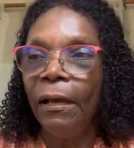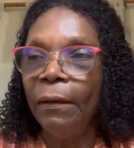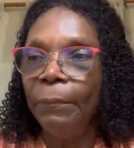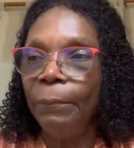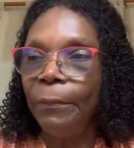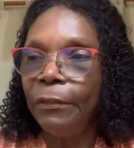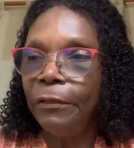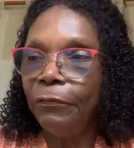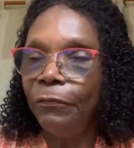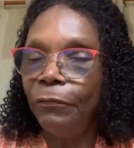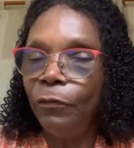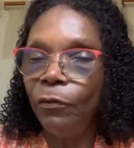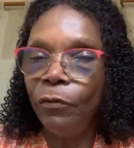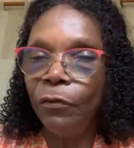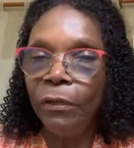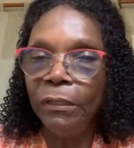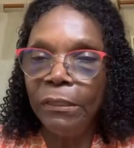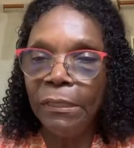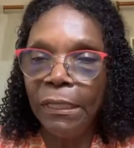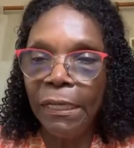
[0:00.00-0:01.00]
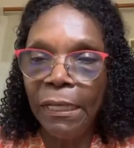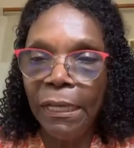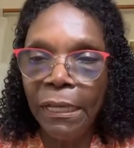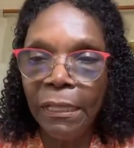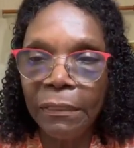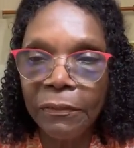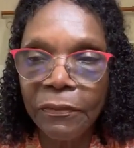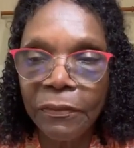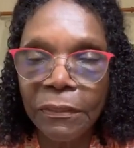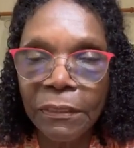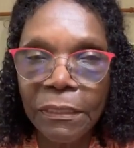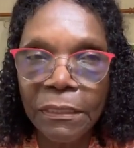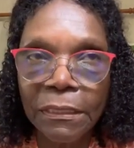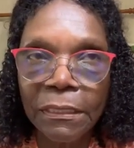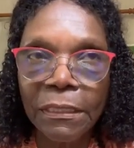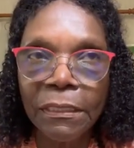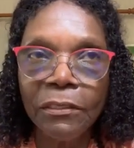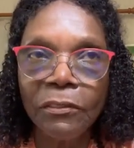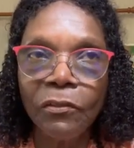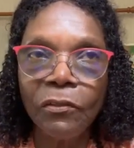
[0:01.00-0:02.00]
But if you're on
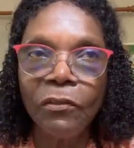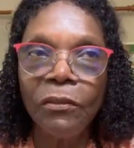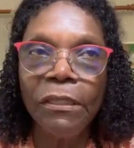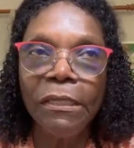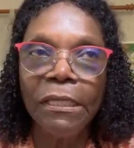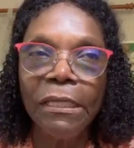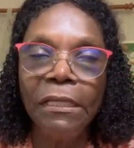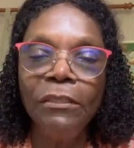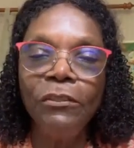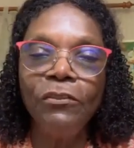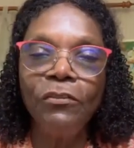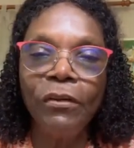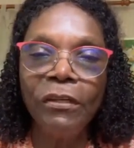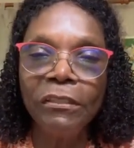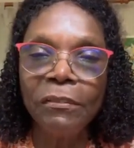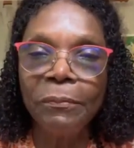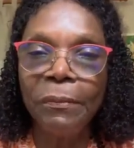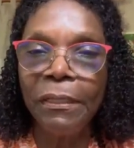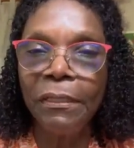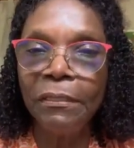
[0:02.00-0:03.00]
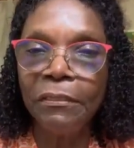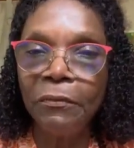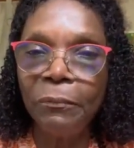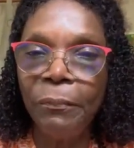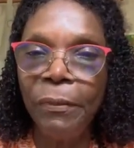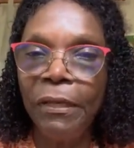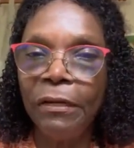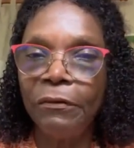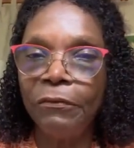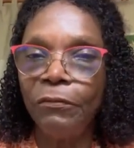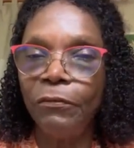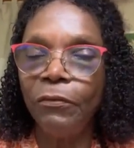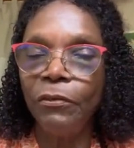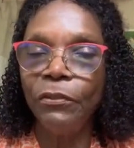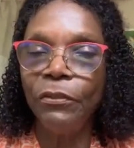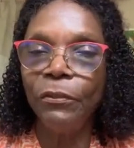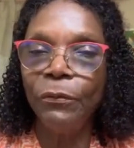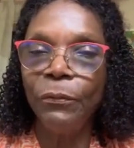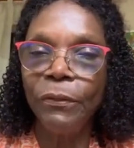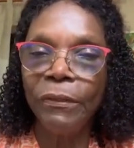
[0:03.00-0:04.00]
dialysis, certainly kidney transplant is better
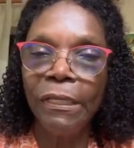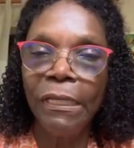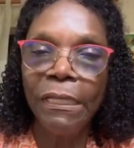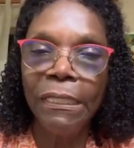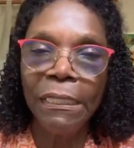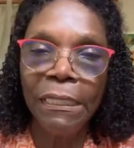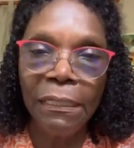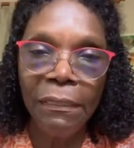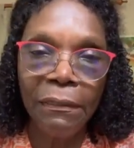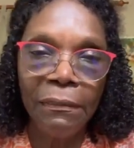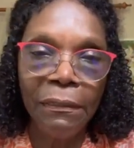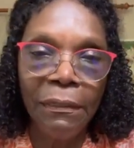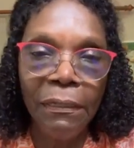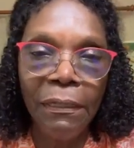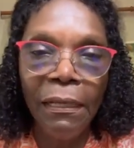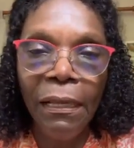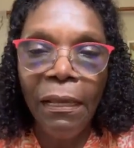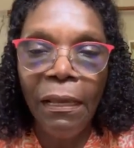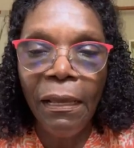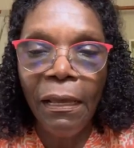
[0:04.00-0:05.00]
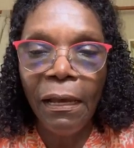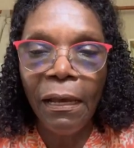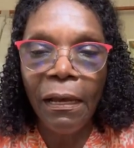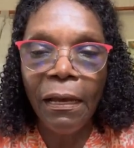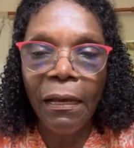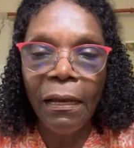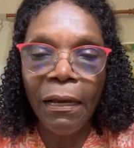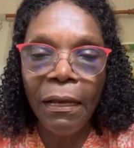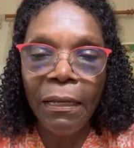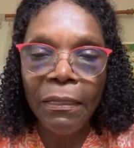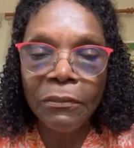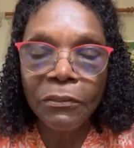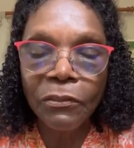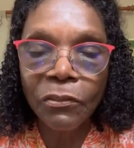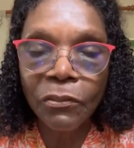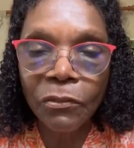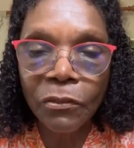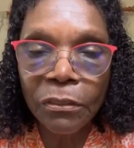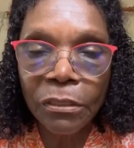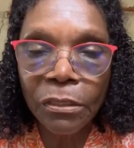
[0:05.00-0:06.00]
for you with any kidney. And
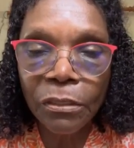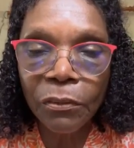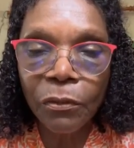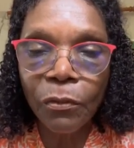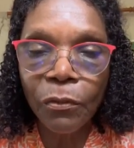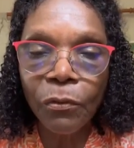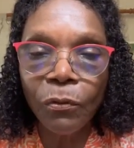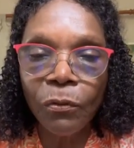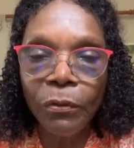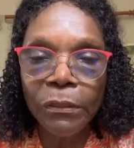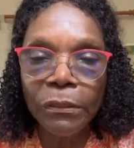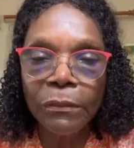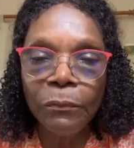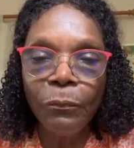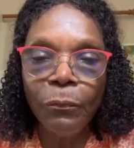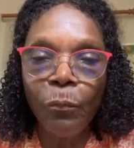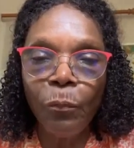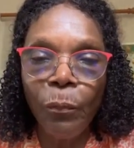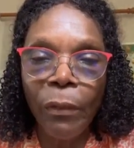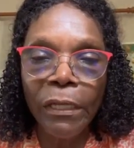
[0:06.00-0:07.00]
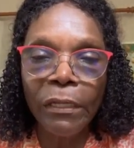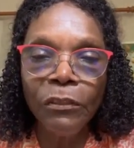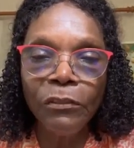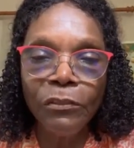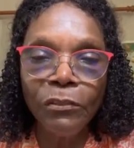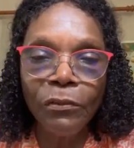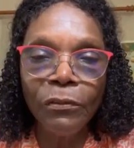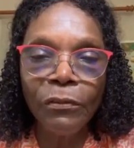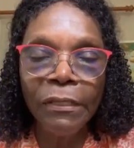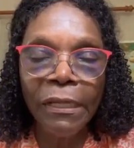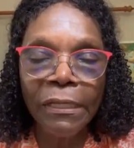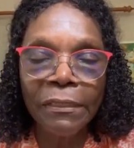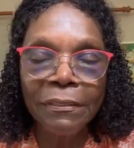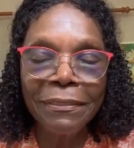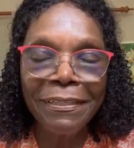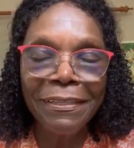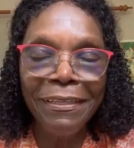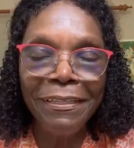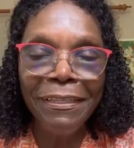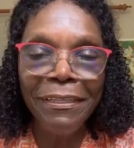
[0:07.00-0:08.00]
certainly the goal is making sure that's
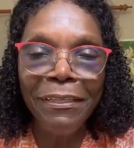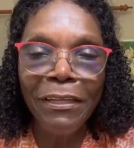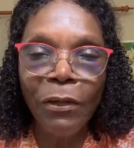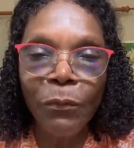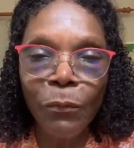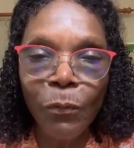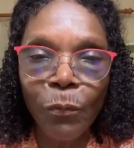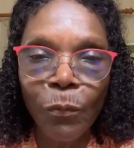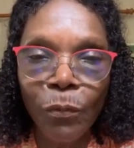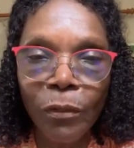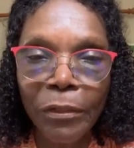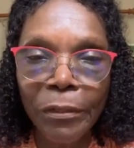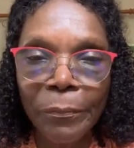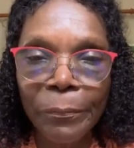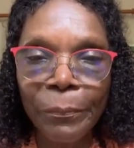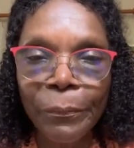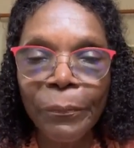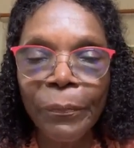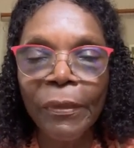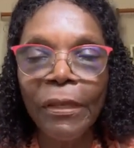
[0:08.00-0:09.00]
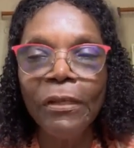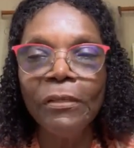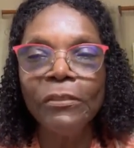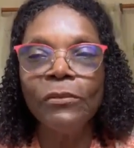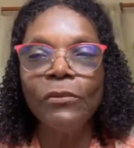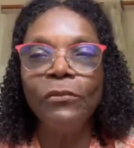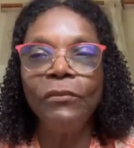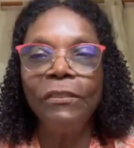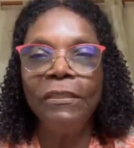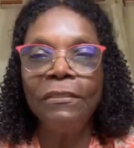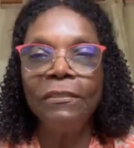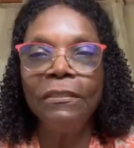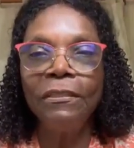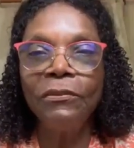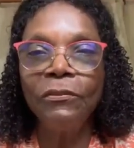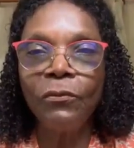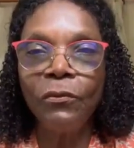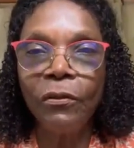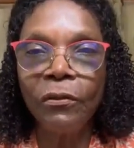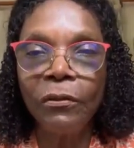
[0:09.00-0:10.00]
a kidney that will work. So
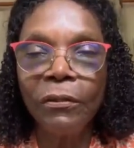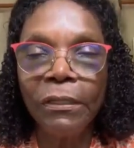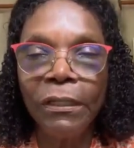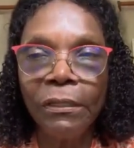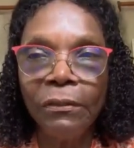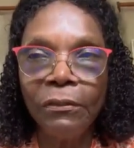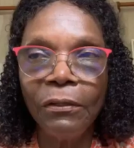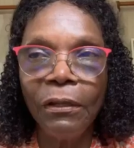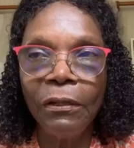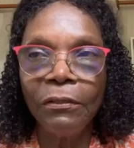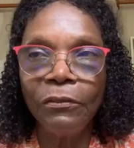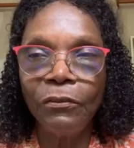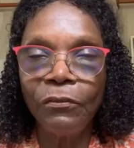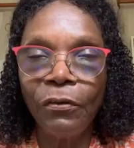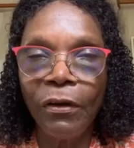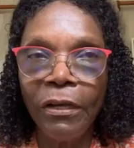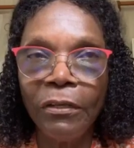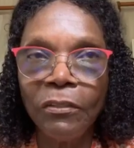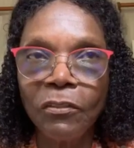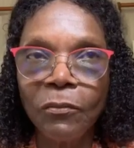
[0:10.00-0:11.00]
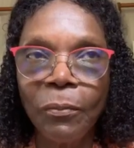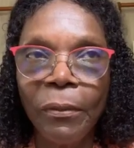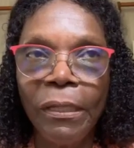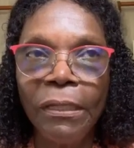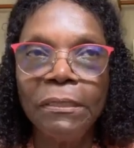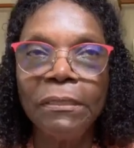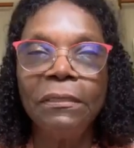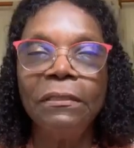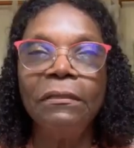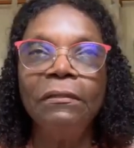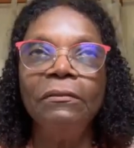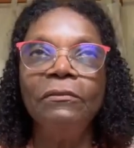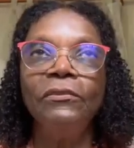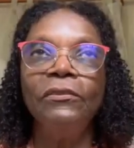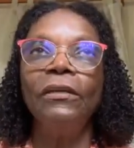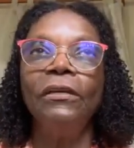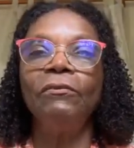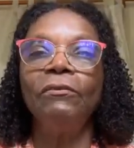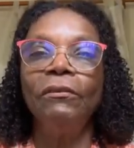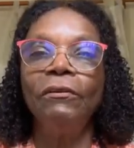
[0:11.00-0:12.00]
deceased organ transplants are
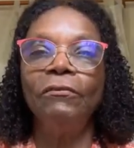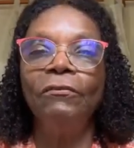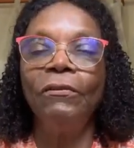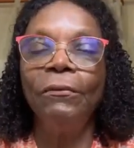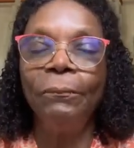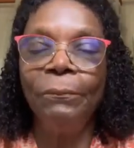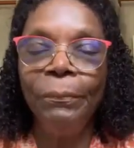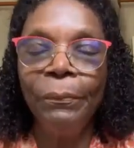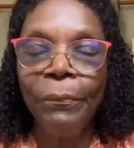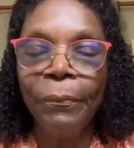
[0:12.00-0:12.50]
generally